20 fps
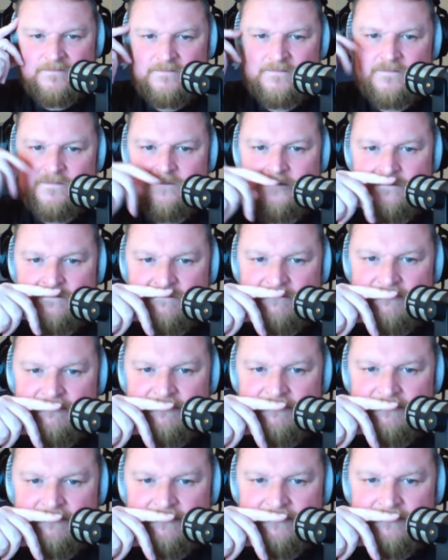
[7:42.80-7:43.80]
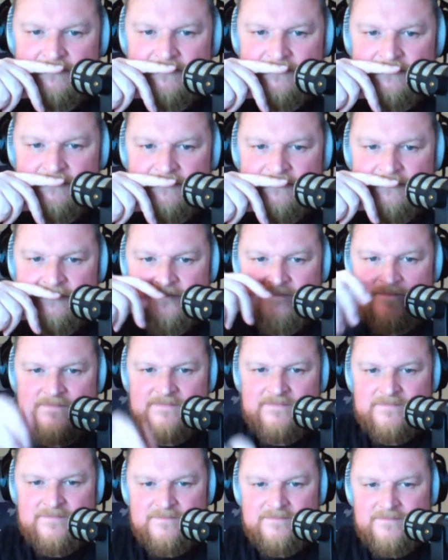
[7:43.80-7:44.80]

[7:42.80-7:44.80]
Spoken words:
(not speaking)